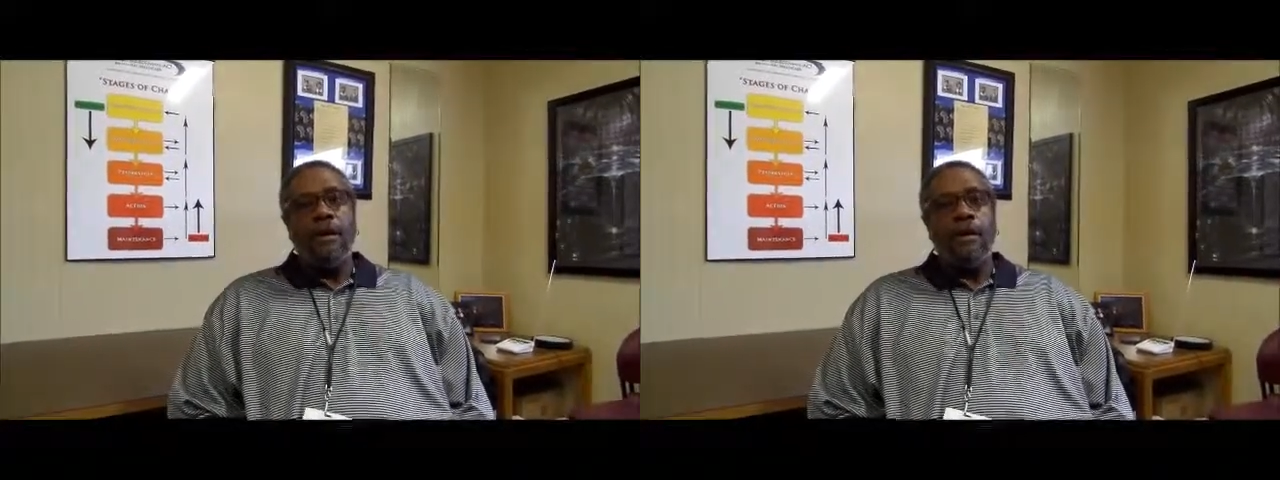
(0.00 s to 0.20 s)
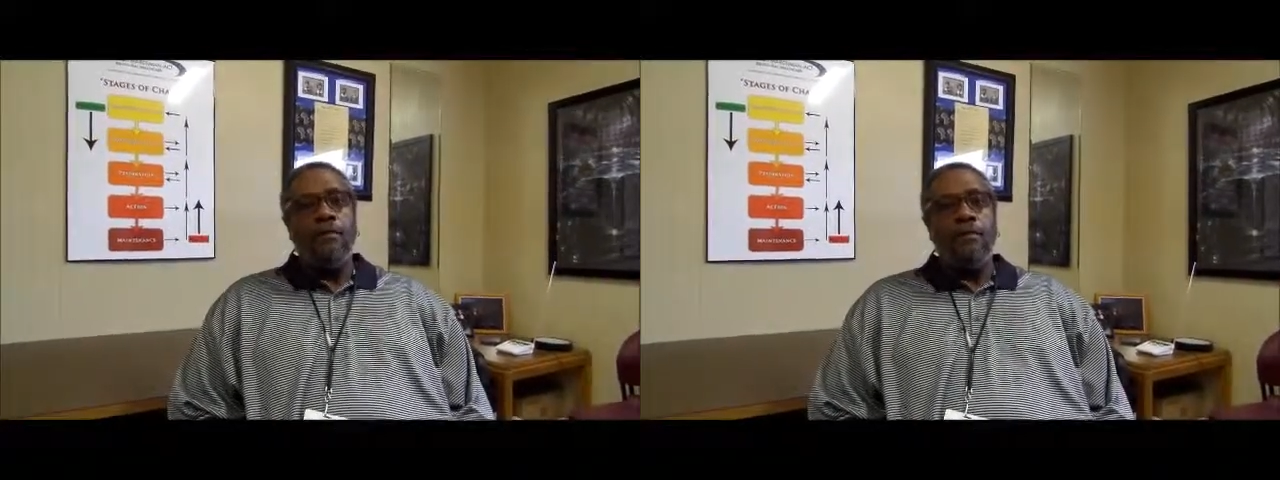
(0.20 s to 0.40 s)

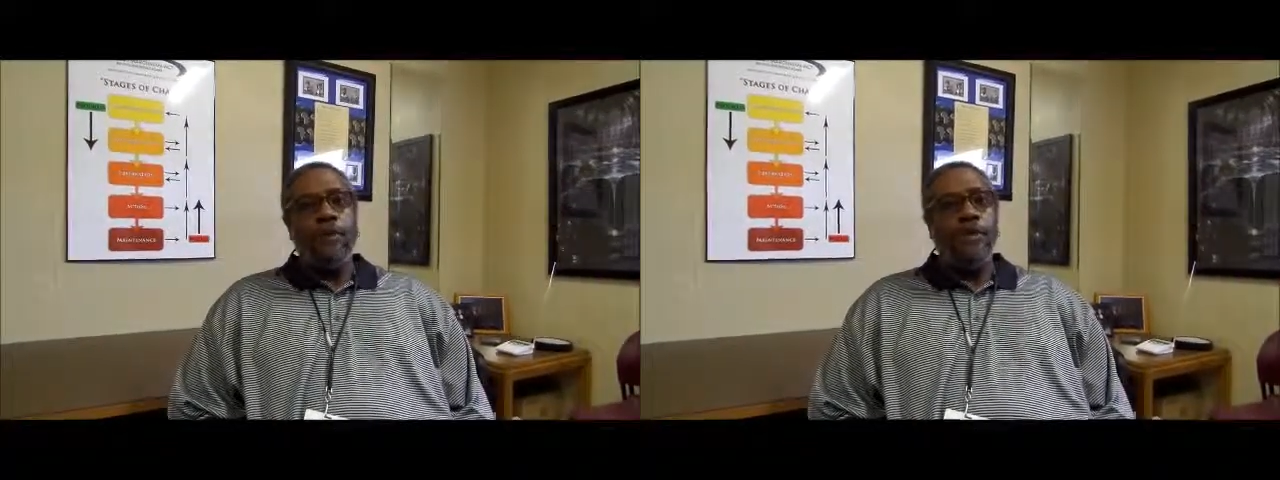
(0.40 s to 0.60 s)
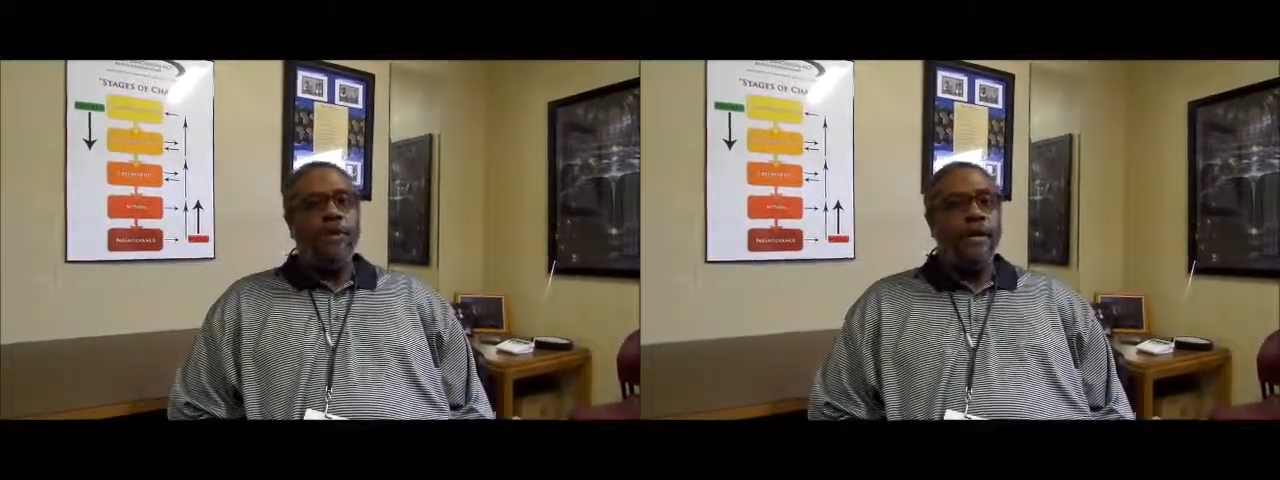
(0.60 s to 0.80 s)
What
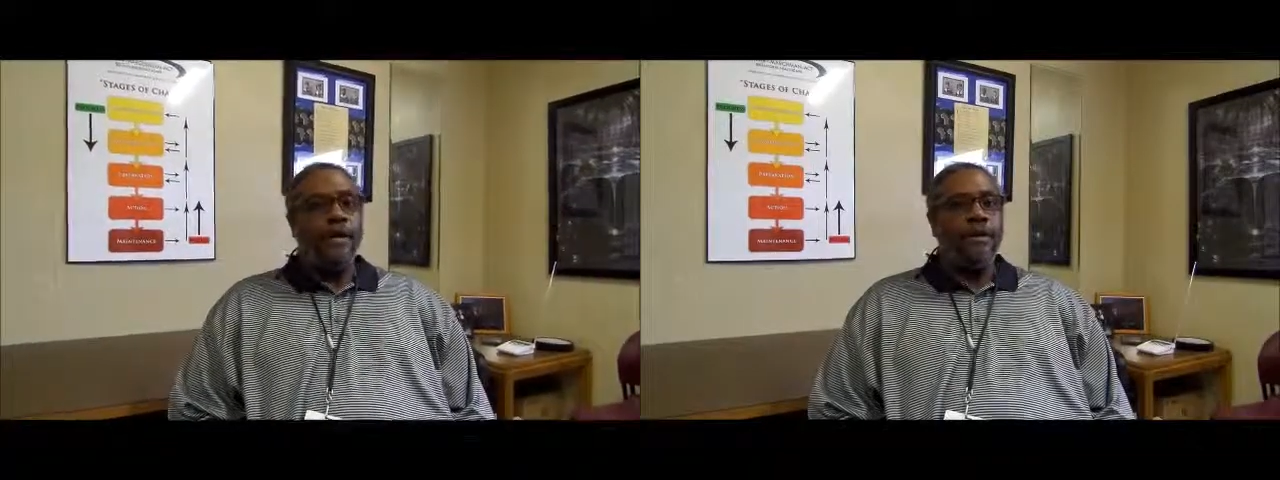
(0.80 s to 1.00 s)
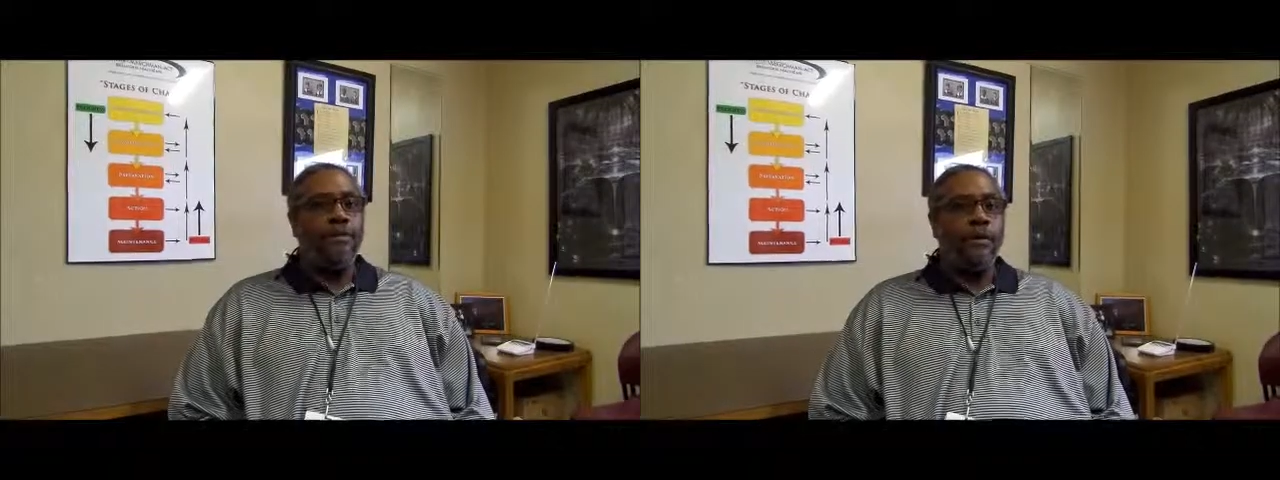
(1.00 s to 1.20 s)
we do
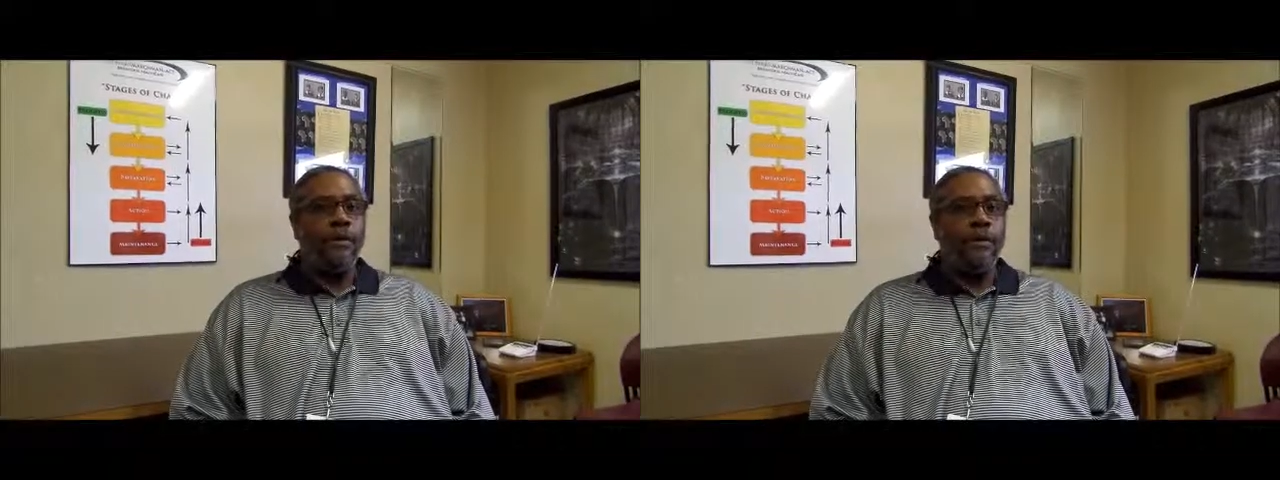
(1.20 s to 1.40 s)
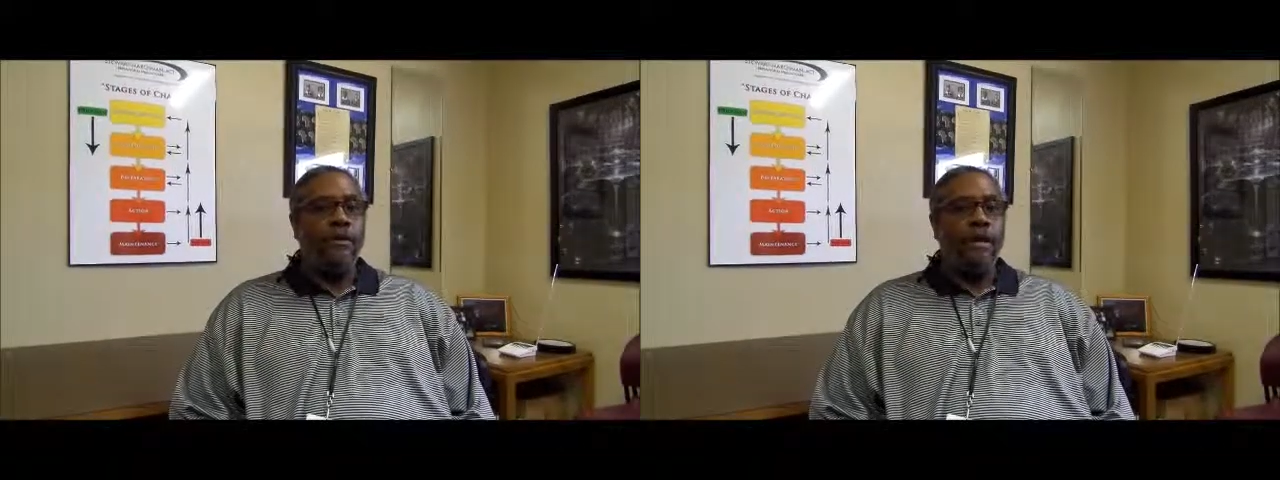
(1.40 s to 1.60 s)
here is work
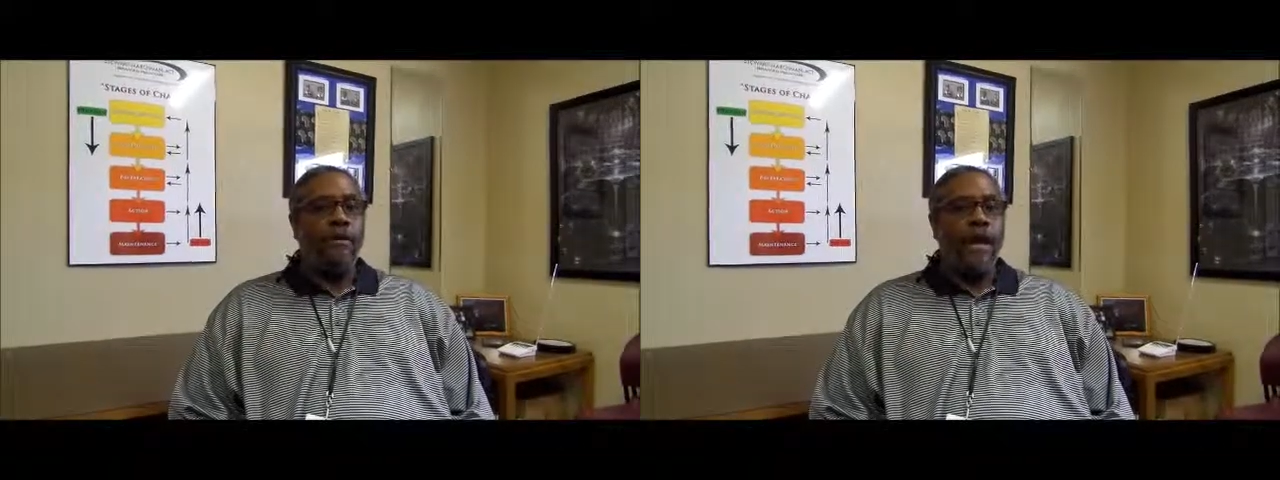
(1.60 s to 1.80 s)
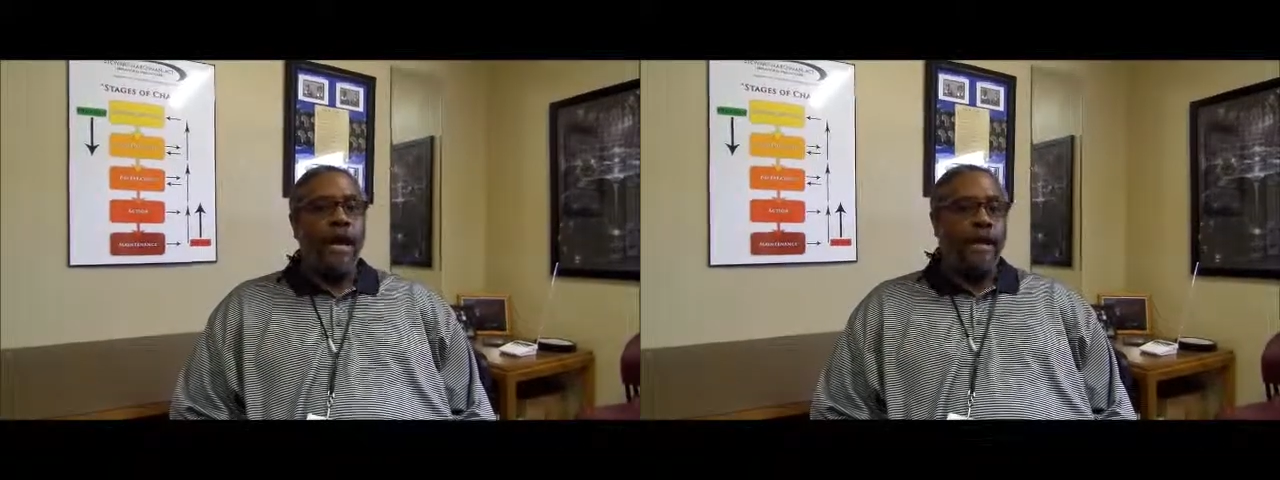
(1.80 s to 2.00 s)
with young